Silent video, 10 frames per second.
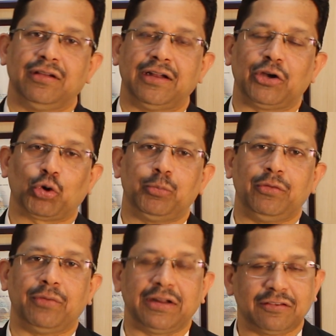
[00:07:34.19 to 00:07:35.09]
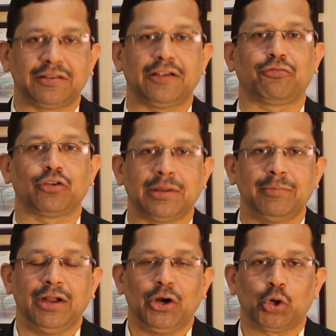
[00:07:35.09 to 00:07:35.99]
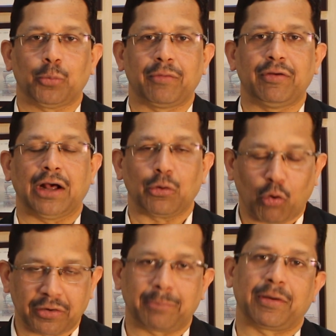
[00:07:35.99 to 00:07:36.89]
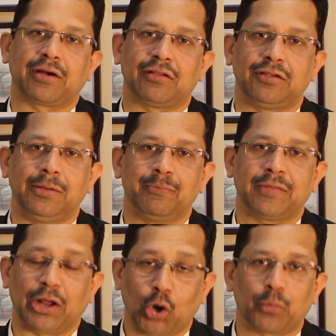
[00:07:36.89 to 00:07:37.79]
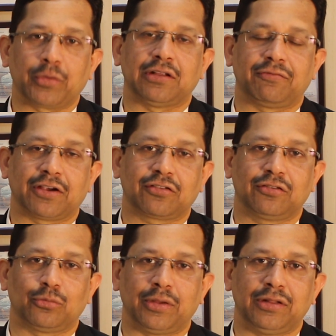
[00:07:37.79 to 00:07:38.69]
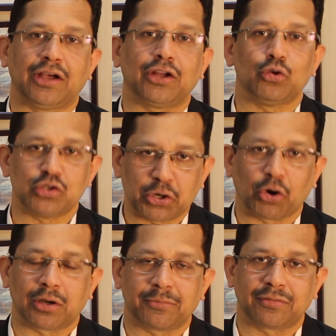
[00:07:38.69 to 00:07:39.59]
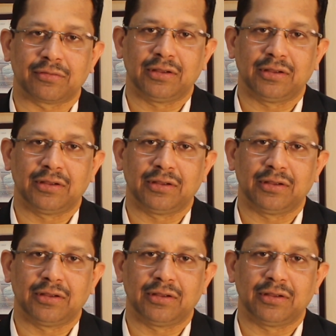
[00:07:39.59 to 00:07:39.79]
and it could be very safe for them to prevent unwanted pregnancy along with infections when they are using condoms.